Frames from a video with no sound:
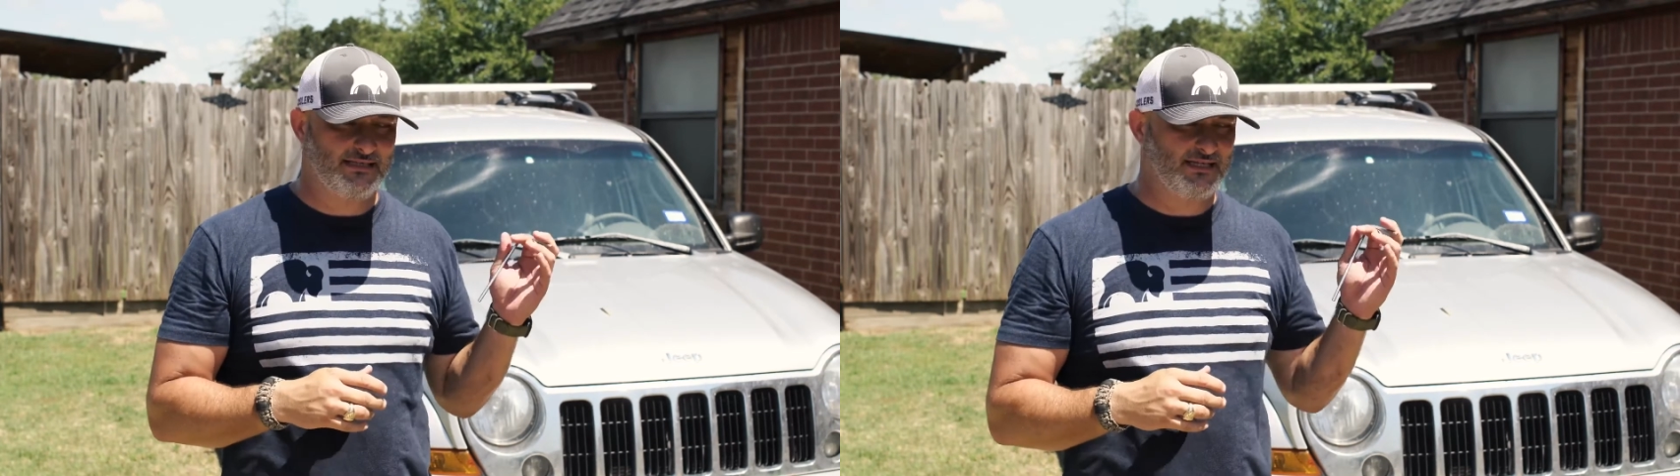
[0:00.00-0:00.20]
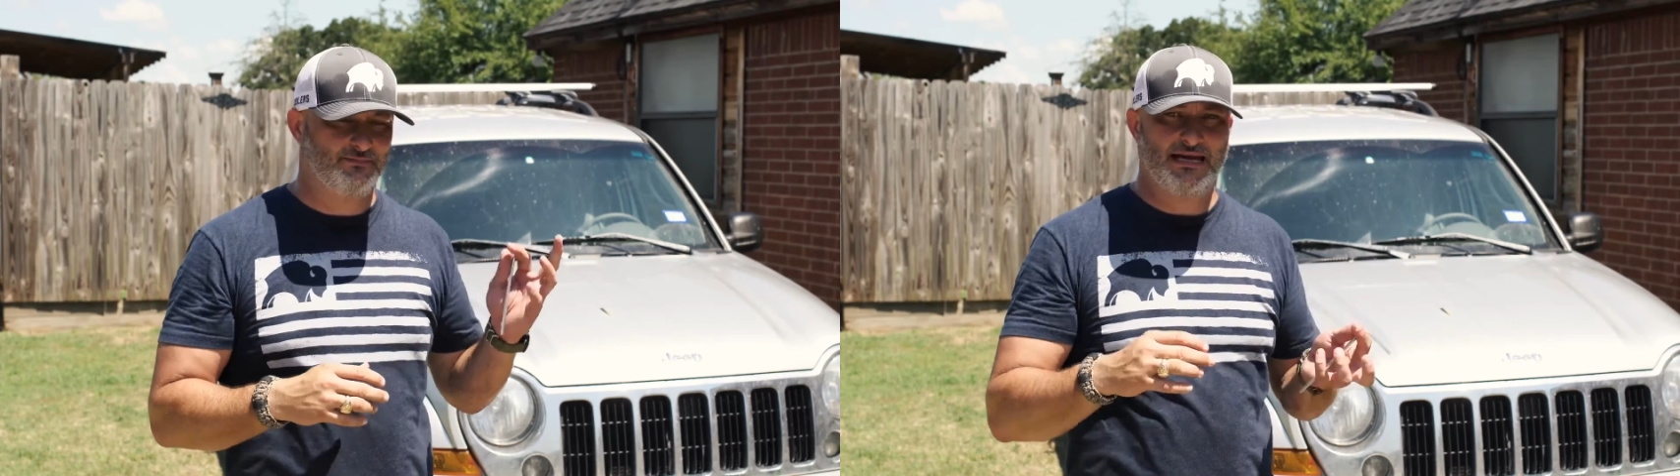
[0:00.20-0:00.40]

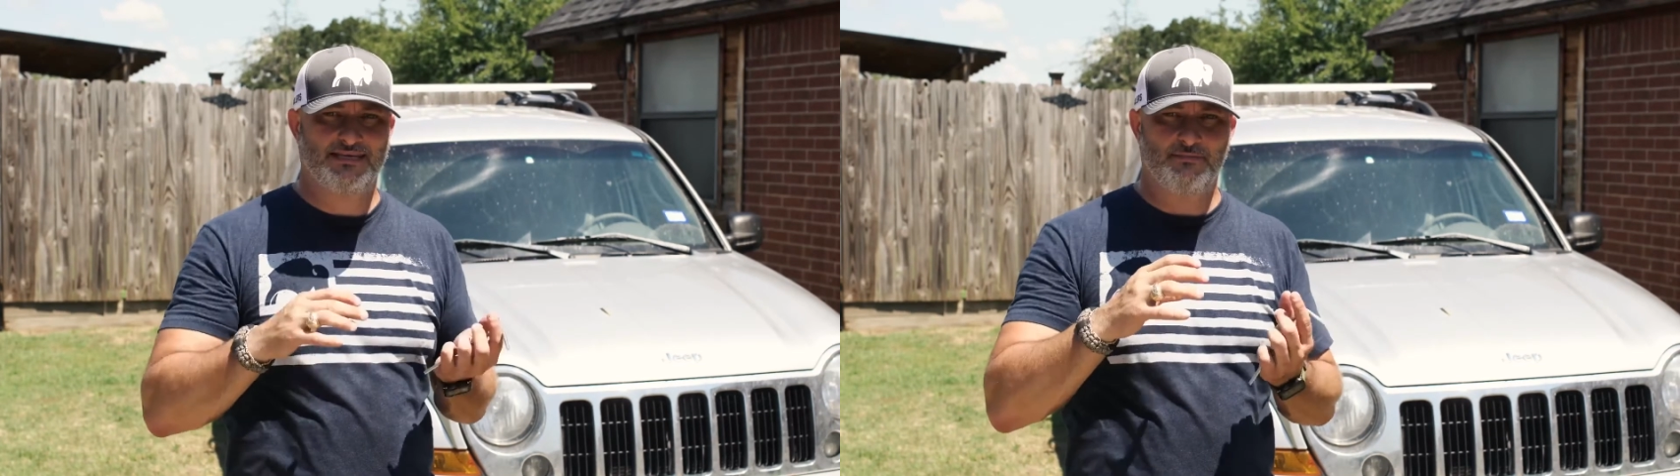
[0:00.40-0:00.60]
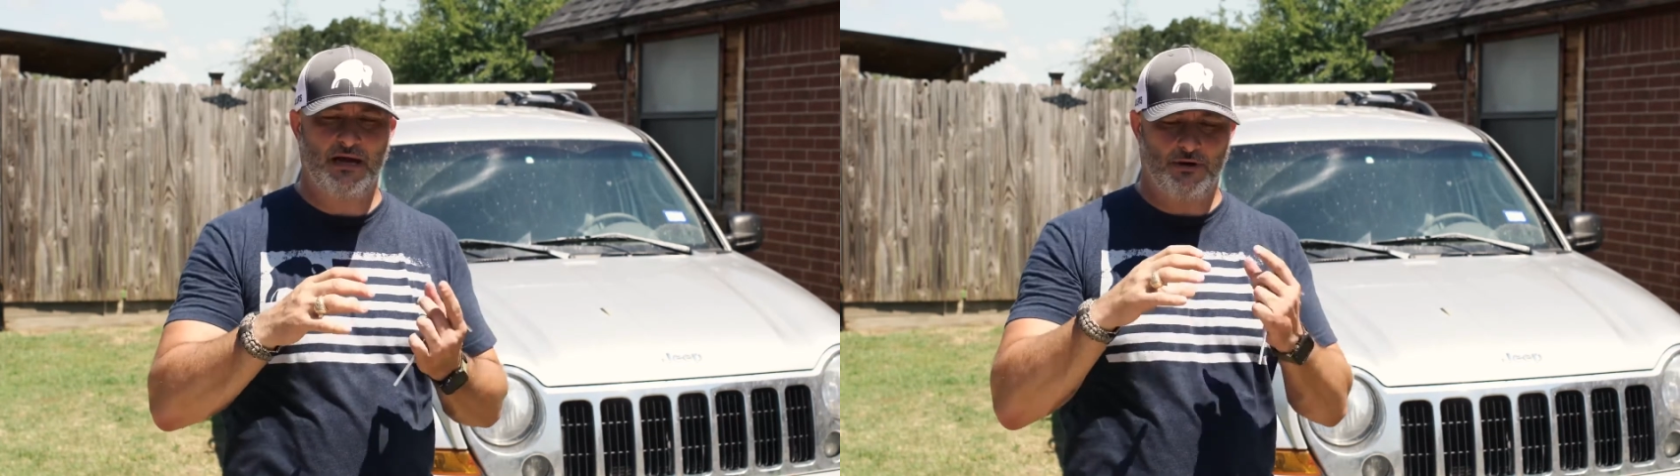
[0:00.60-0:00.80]
This is
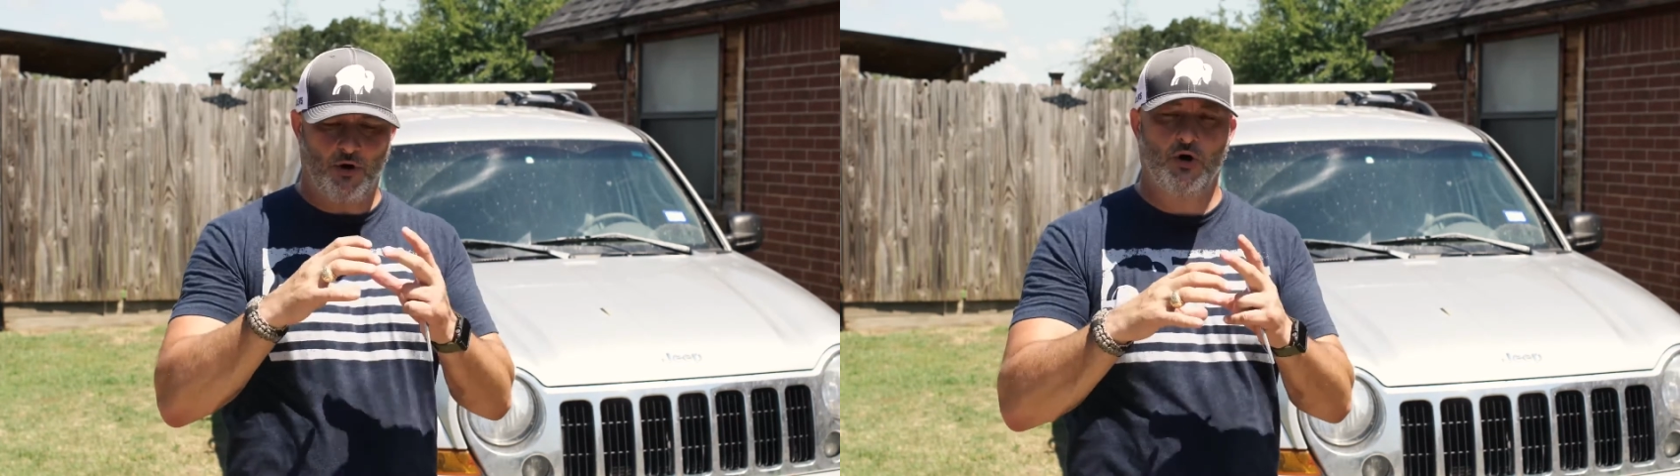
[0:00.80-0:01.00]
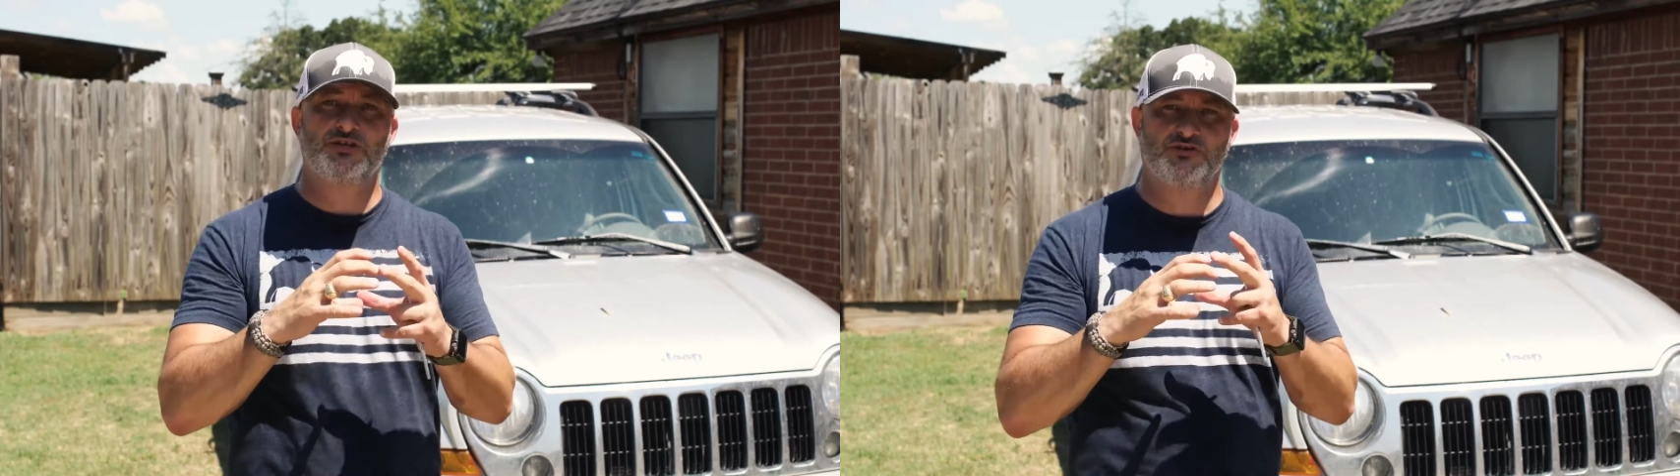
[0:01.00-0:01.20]
made to
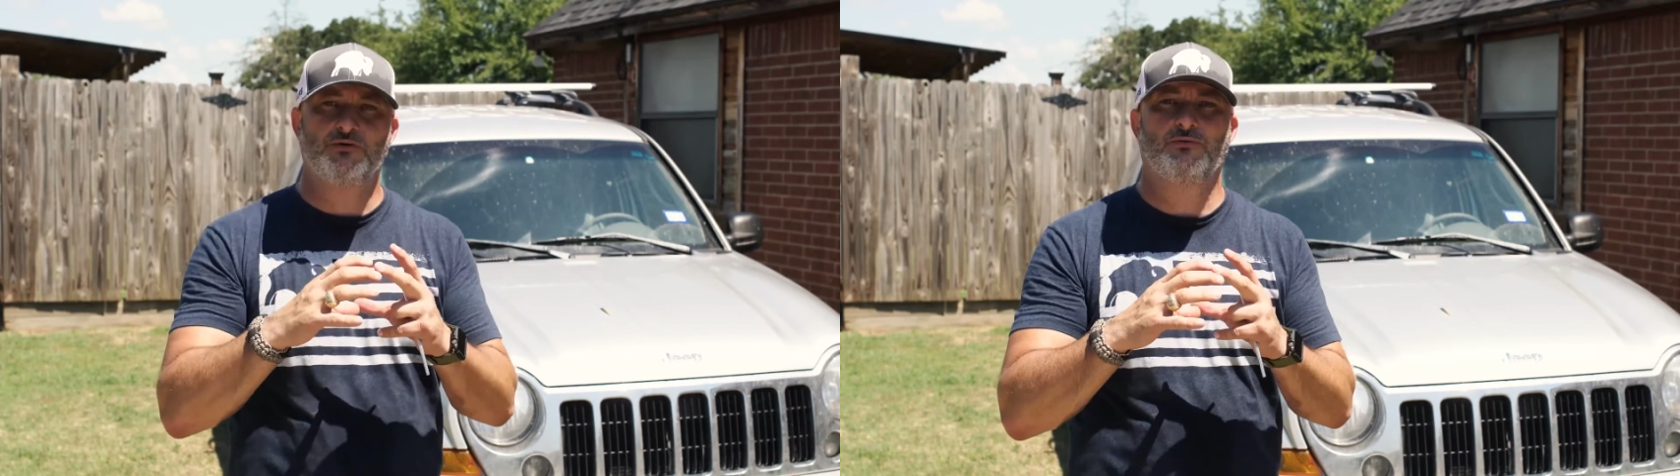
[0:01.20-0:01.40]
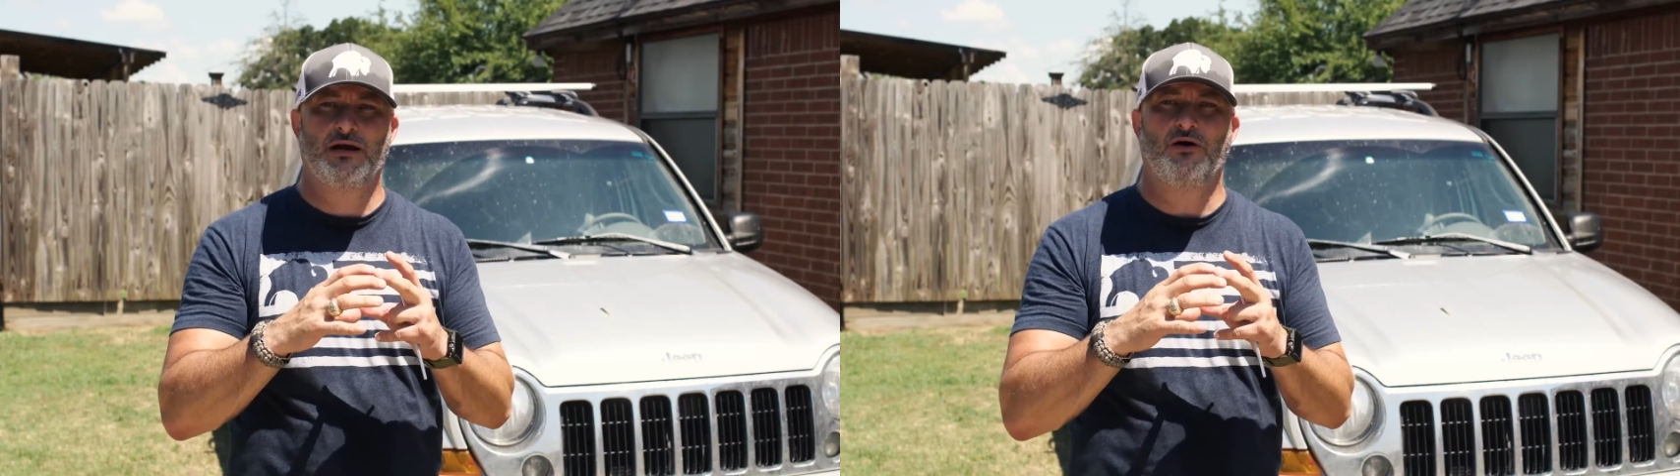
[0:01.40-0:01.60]
mount
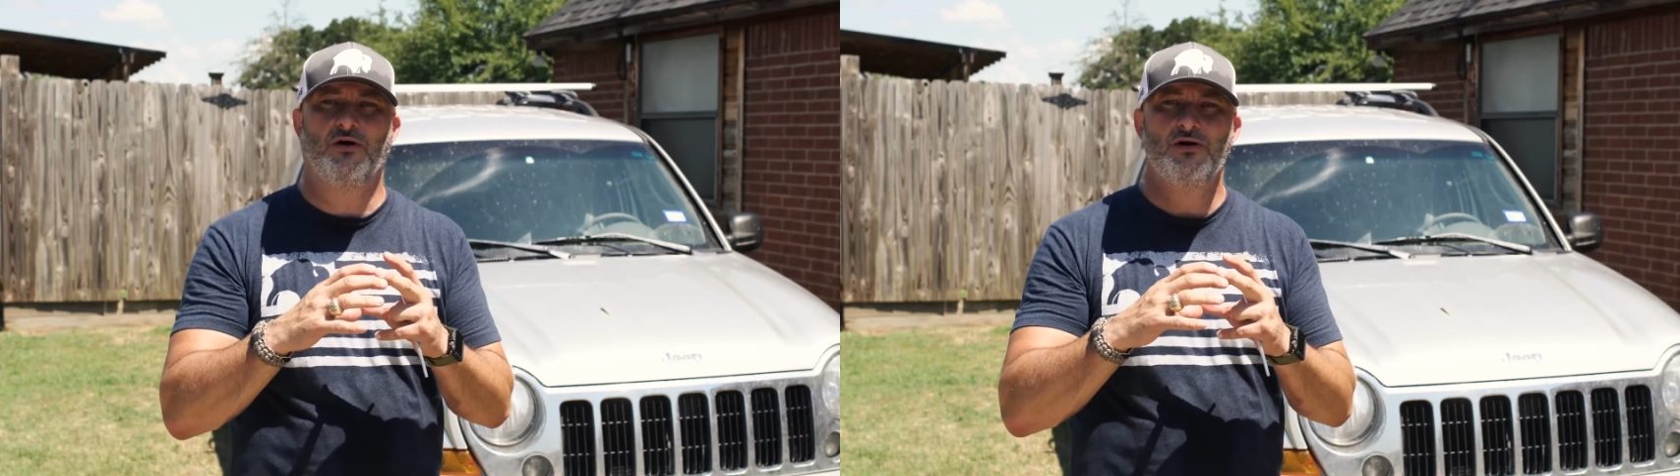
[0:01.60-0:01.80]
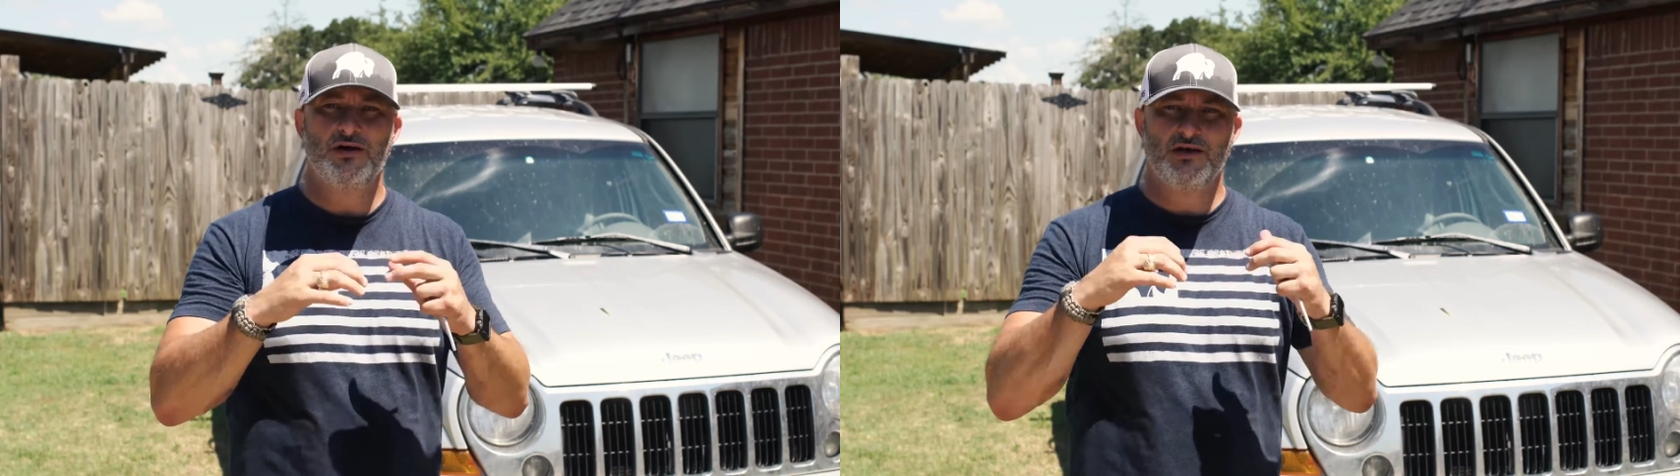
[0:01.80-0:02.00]
onto a rail.